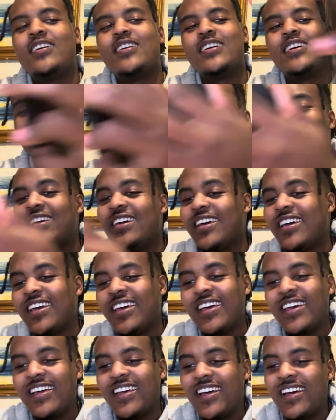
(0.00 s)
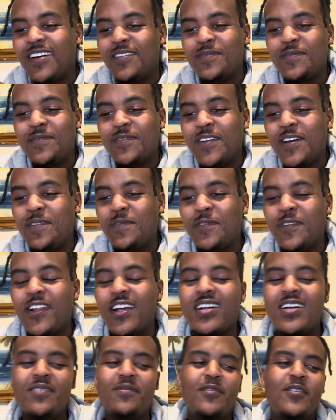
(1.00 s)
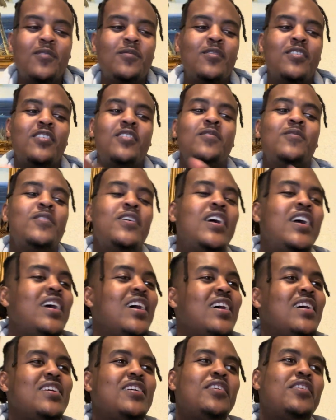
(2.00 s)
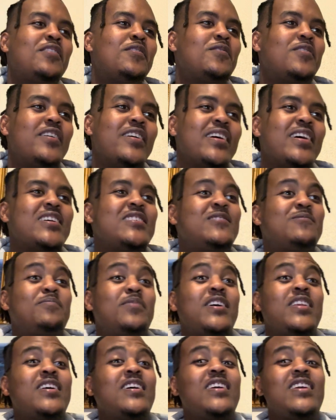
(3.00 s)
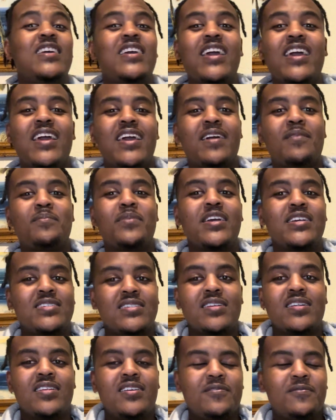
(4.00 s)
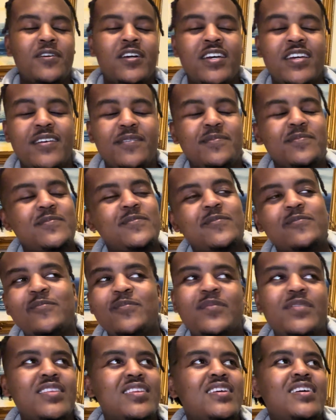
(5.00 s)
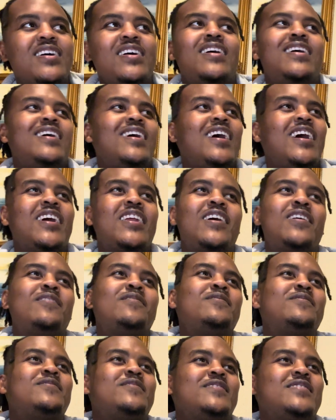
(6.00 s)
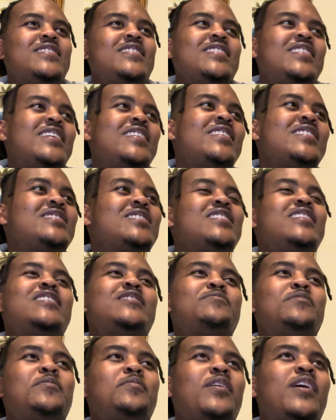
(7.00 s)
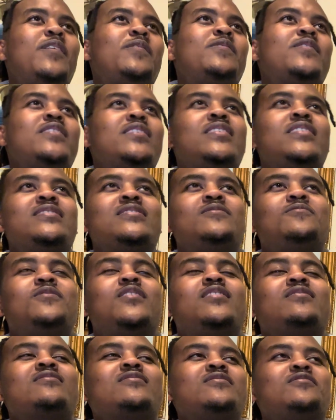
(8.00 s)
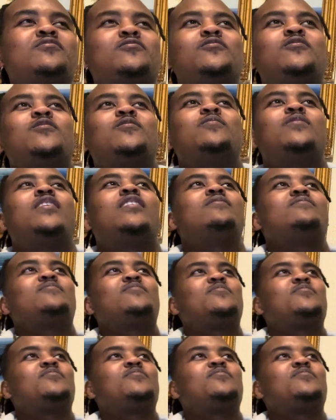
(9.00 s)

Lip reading: Yeah, I feel like I've come a long way. You know what? It's been a year basically, right? And this leads me perfectly into what I was gonna talk about